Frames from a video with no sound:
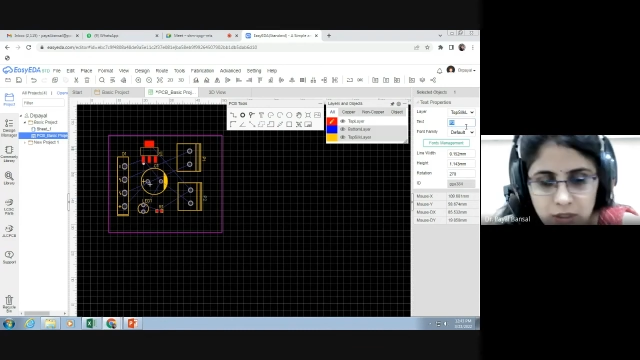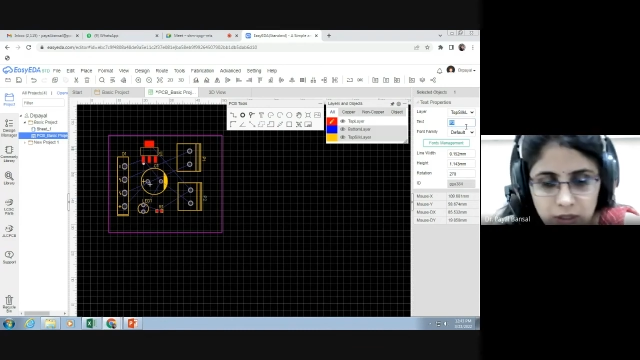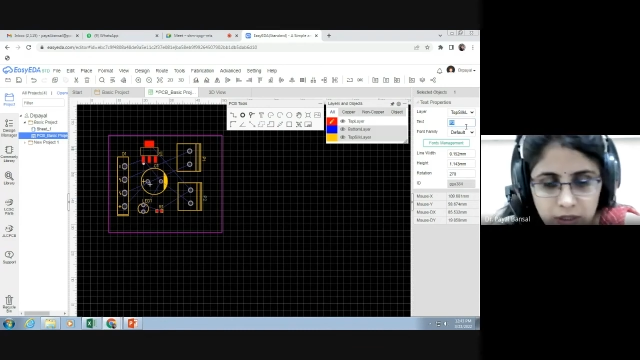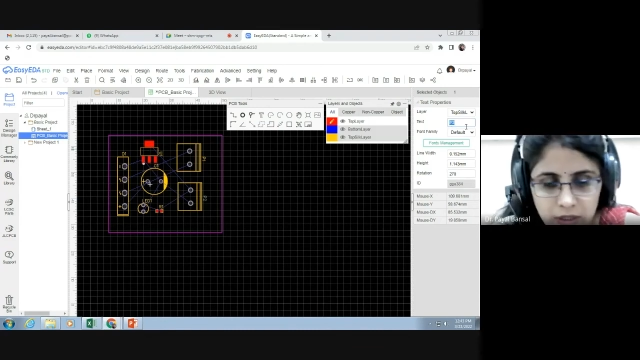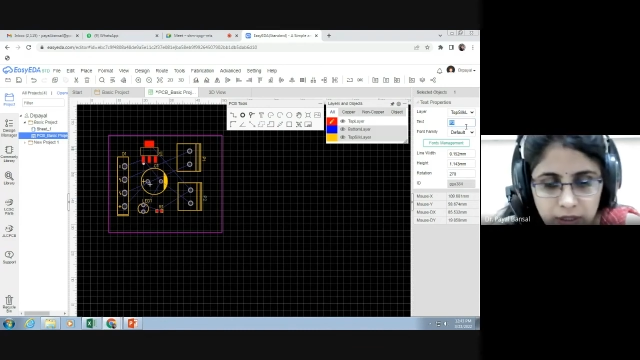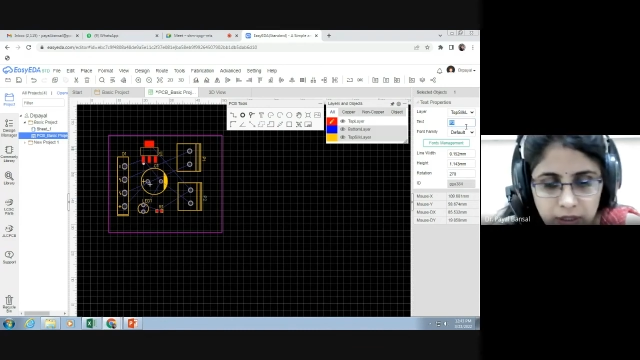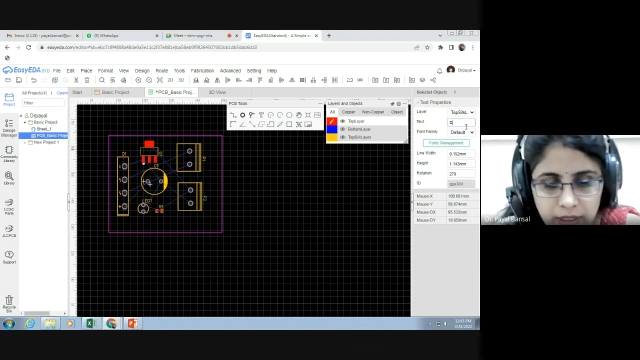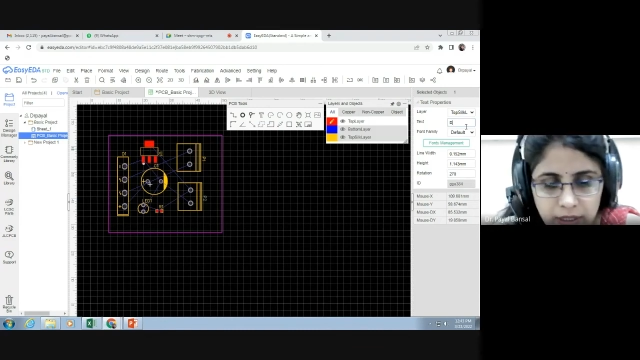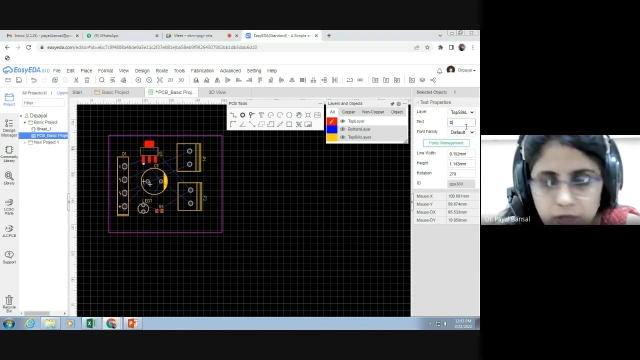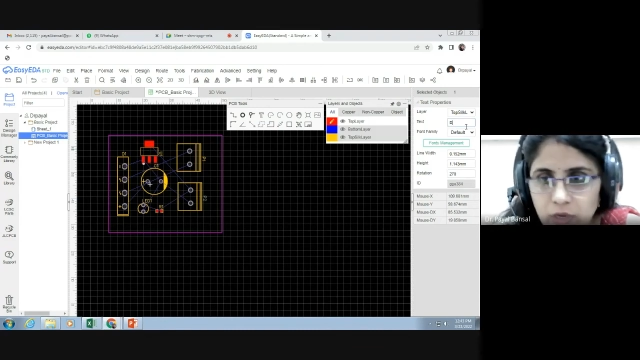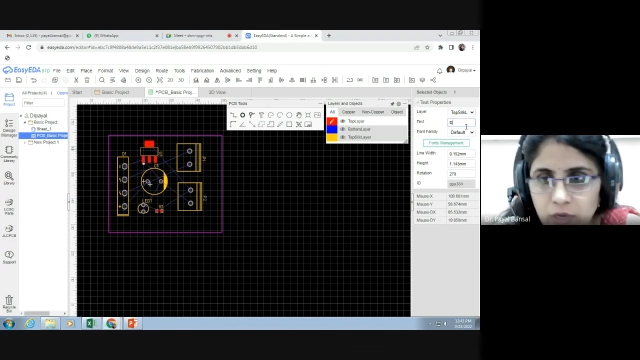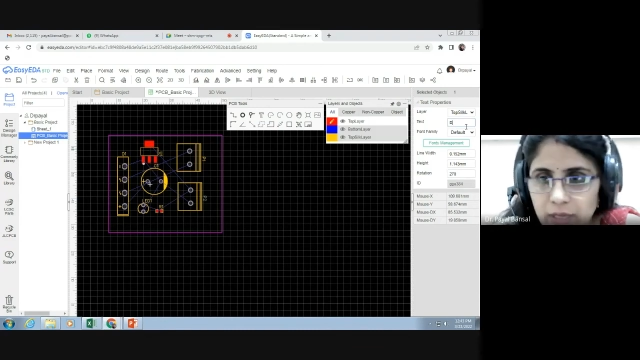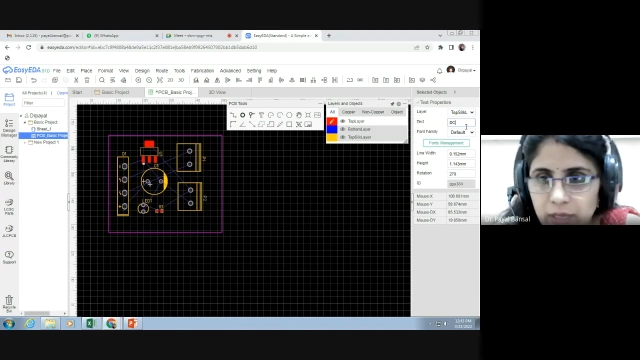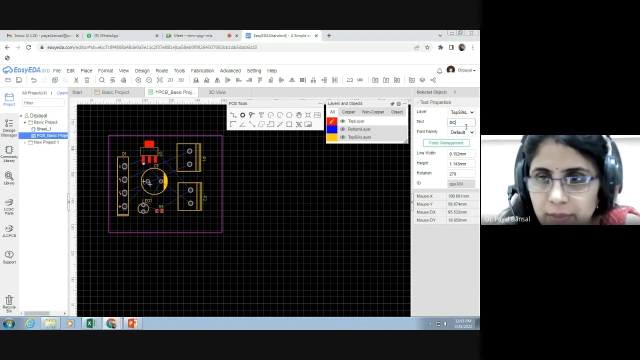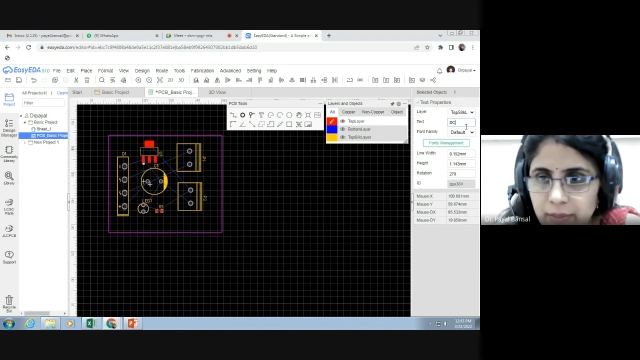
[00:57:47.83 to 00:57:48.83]

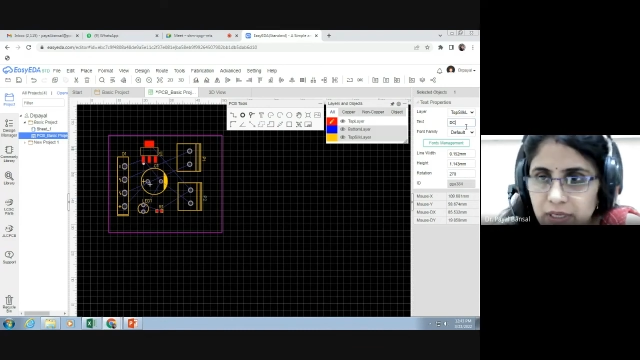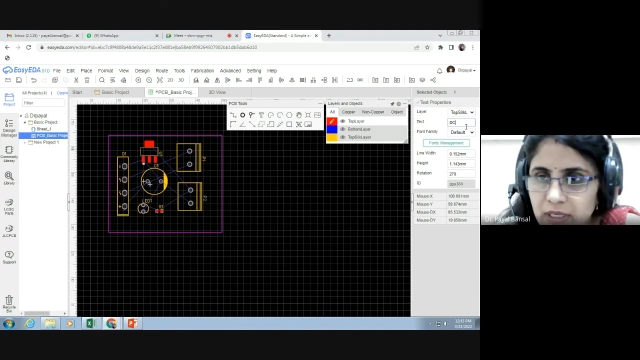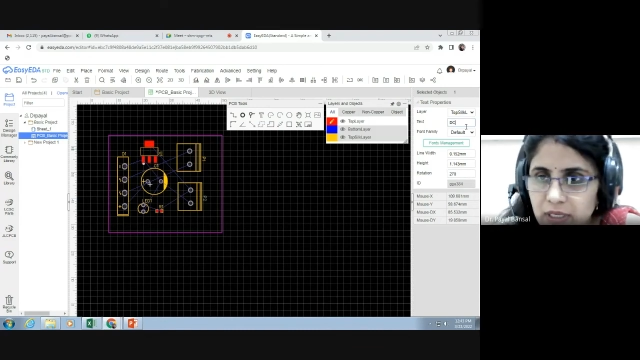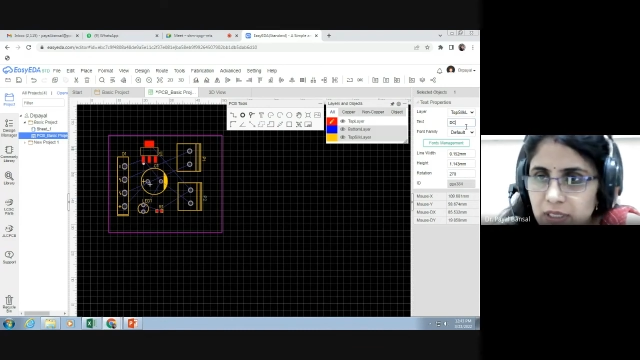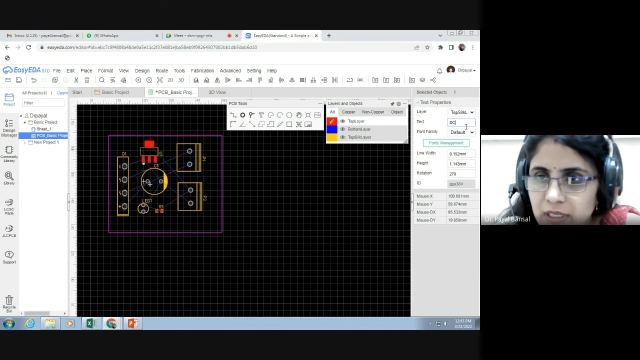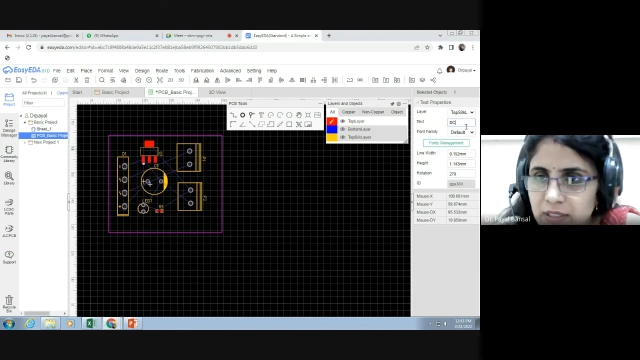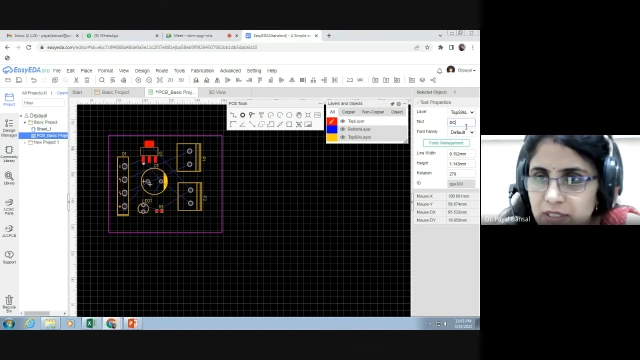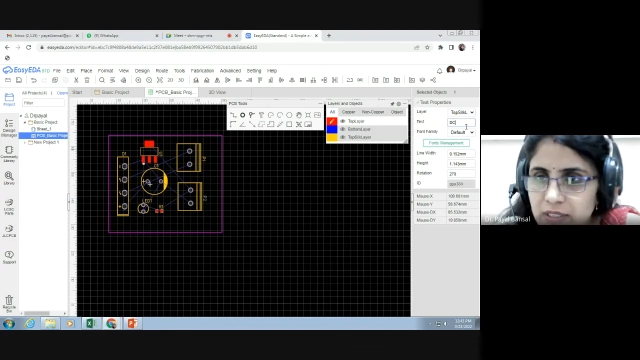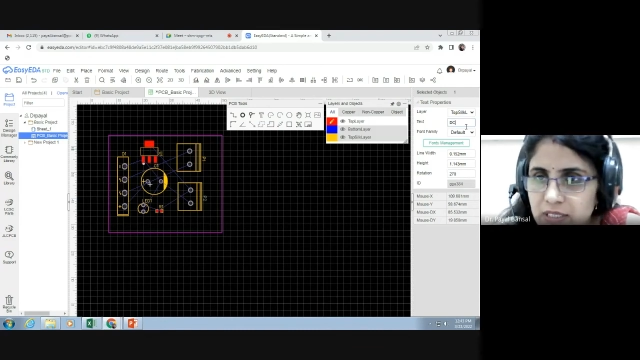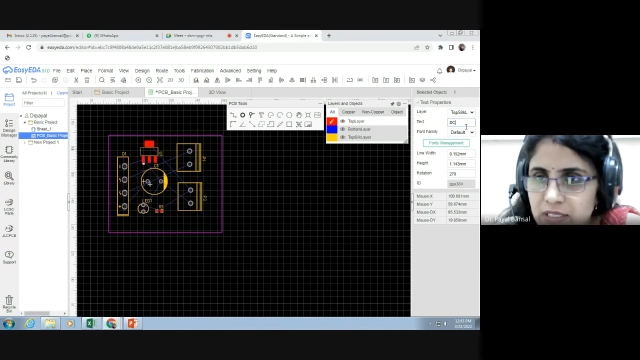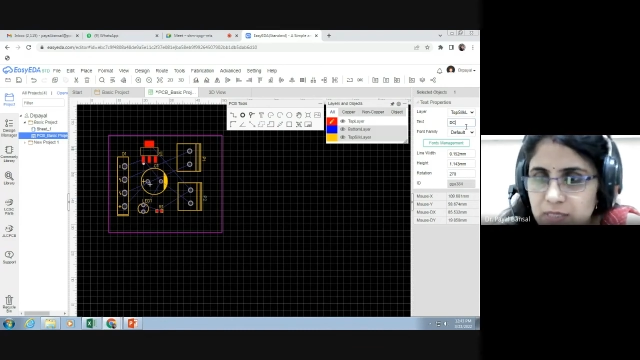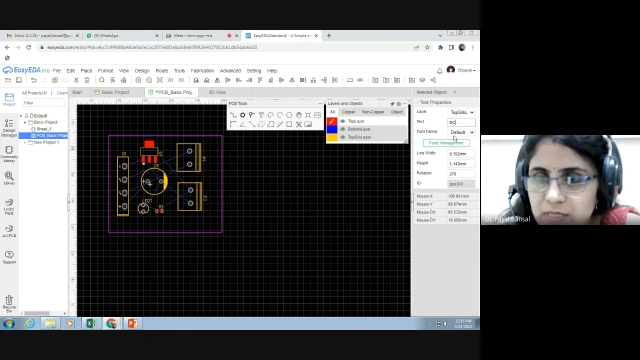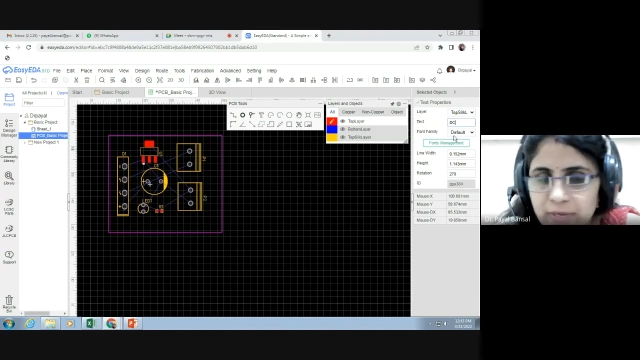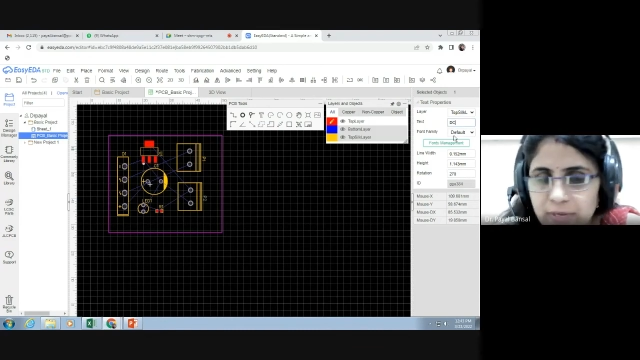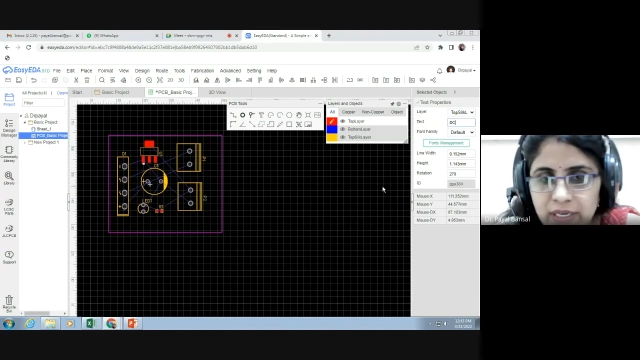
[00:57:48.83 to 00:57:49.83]
requirement. This is my
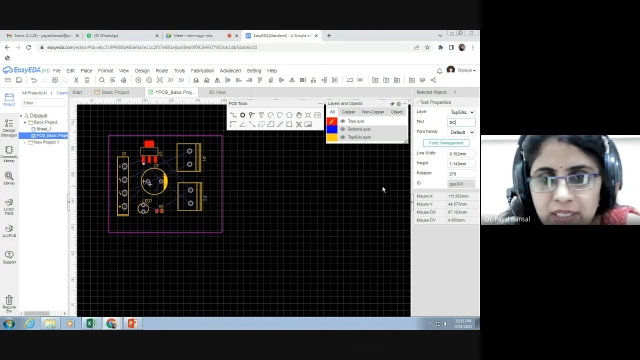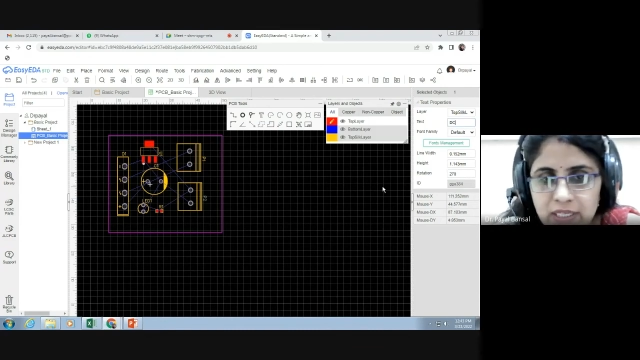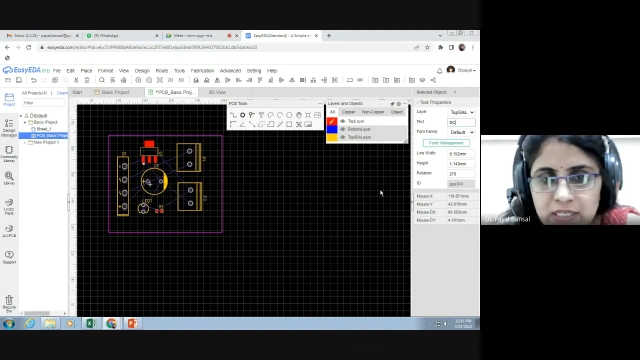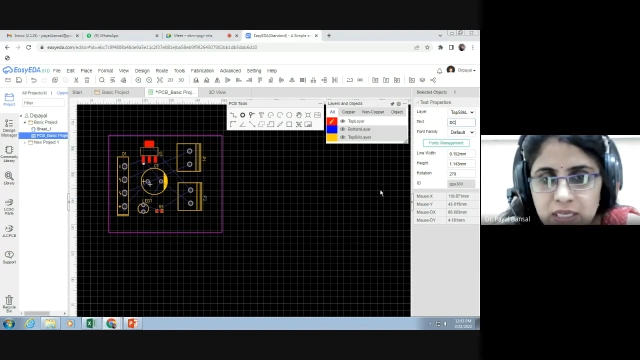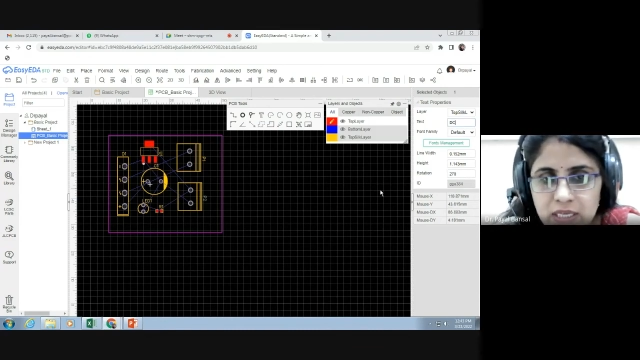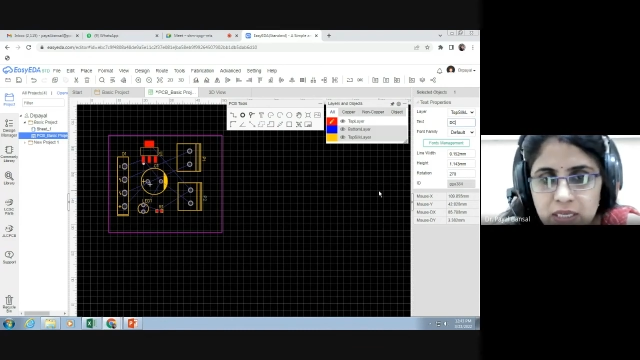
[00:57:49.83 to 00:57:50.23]
DC.